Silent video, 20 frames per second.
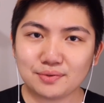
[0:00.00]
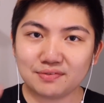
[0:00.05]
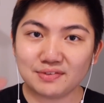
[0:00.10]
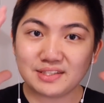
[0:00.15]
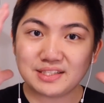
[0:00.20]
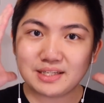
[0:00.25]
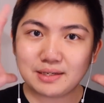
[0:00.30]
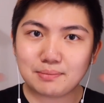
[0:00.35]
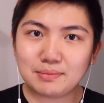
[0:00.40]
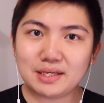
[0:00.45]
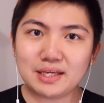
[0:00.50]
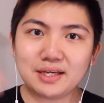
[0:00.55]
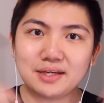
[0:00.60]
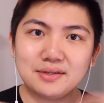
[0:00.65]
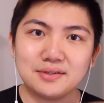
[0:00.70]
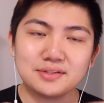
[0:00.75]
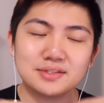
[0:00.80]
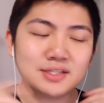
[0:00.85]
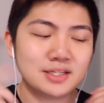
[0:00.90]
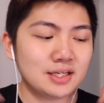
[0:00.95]
with a dummy
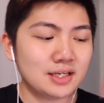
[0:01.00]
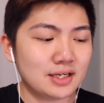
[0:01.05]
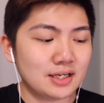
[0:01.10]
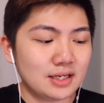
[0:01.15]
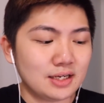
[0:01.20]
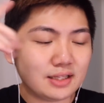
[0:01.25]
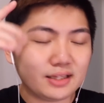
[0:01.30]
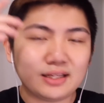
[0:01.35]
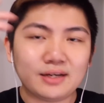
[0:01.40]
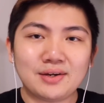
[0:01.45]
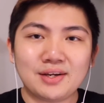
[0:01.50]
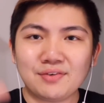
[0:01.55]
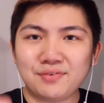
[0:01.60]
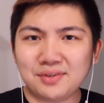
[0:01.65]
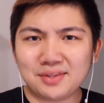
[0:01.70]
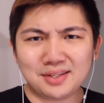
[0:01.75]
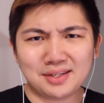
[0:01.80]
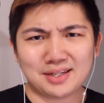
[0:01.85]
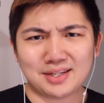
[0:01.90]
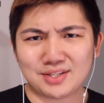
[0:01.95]
head. Now
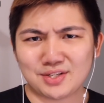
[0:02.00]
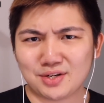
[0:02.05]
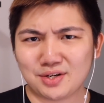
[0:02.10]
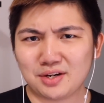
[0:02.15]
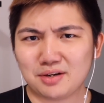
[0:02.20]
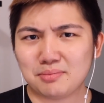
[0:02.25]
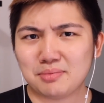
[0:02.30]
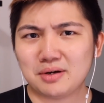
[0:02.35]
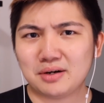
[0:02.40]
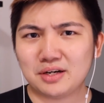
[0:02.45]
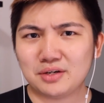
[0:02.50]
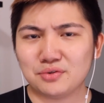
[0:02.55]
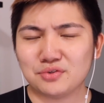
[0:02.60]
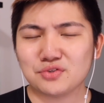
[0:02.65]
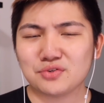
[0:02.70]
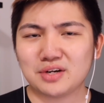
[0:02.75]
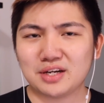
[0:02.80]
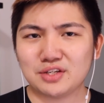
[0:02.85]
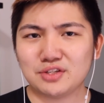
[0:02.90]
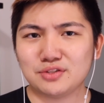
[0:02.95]
everything I talk about, I've
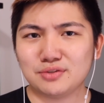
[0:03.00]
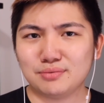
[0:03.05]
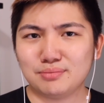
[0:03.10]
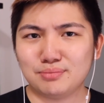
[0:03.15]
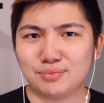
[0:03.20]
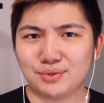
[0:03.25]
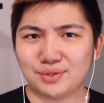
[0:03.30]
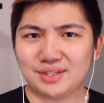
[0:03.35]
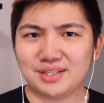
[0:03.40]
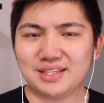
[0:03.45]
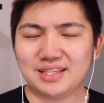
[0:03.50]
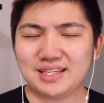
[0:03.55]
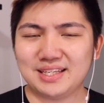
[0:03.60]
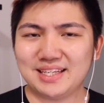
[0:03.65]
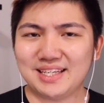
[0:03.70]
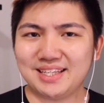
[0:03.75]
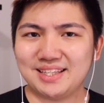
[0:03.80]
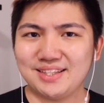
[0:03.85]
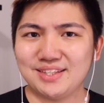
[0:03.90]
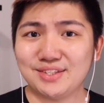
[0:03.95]
tried to put
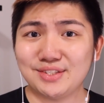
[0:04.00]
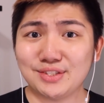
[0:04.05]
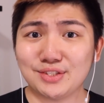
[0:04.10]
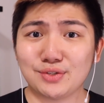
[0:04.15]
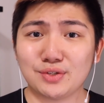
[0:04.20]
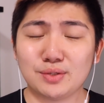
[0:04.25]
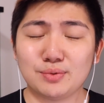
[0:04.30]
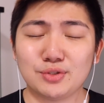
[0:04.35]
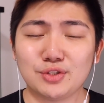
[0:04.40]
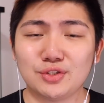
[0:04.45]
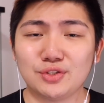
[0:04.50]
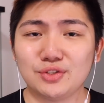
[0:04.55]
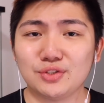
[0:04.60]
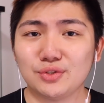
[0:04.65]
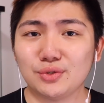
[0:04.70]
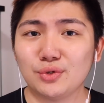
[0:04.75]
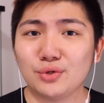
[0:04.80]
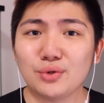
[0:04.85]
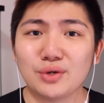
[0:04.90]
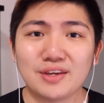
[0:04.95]
it in the description
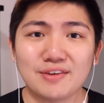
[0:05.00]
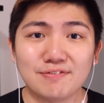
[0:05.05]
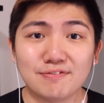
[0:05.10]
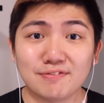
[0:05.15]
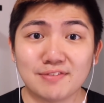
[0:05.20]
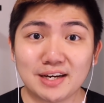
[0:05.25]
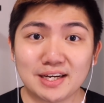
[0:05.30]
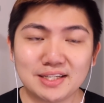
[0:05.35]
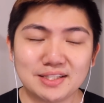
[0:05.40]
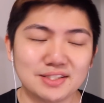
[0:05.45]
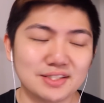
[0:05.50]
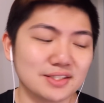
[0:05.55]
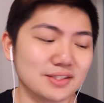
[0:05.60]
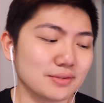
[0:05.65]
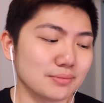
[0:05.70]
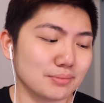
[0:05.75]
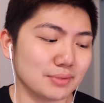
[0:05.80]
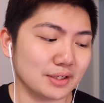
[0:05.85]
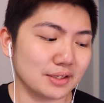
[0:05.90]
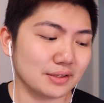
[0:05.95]
so you can find
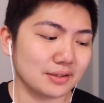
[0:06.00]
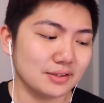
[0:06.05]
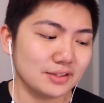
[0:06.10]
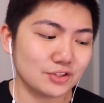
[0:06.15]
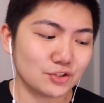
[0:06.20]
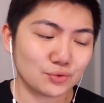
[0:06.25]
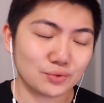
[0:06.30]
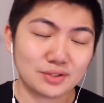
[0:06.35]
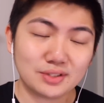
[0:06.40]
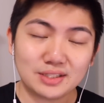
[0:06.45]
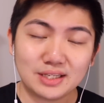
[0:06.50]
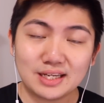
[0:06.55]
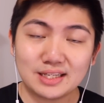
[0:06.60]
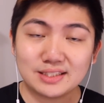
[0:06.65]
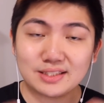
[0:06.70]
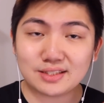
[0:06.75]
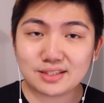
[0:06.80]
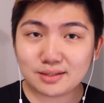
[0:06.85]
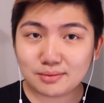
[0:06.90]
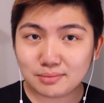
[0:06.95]
it, but this one
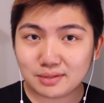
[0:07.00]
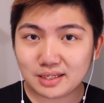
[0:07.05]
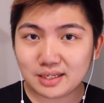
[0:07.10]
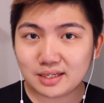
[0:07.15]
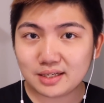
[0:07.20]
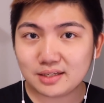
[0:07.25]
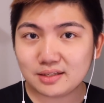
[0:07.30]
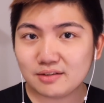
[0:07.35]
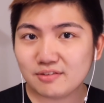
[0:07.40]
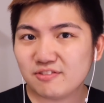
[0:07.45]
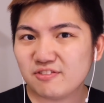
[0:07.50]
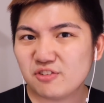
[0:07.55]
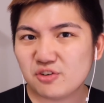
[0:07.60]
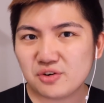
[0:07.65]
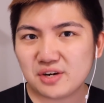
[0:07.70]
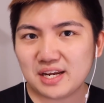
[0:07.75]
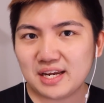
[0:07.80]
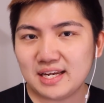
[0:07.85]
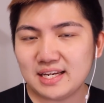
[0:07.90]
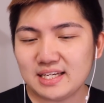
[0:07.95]
has a dummy head,
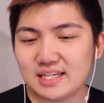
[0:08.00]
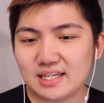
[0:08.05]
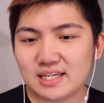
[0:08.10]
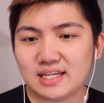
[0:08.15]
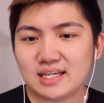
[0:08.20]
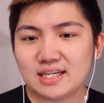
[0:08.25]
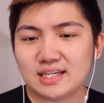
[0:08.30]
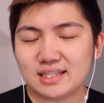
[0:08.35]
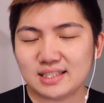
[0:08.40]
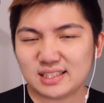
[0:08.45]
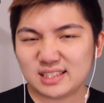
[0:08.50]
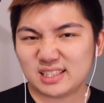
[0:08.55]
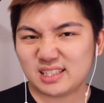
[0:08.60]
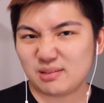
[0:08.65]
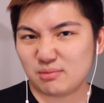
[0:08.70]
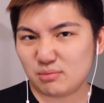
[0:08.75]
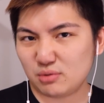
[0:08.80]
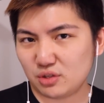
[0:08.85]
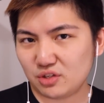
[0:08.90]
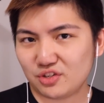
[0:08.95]
$480,
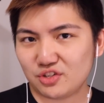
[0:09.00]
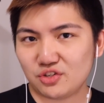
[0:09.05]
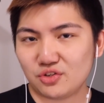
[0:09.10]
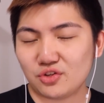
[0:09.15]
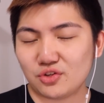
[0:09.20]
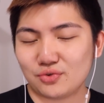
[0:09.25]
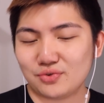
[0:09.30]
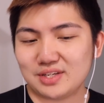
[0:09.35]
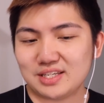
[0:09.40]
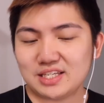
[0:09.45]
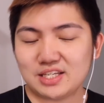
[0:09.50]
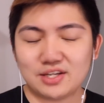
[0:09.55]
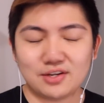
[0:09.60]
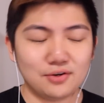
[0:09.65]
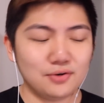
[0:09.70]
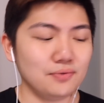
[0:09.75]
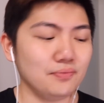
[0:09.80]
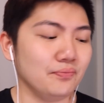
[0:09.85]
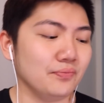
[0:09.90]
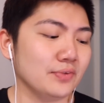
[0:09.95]
similar to
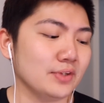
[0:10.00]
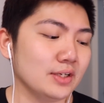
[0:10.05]
3DO.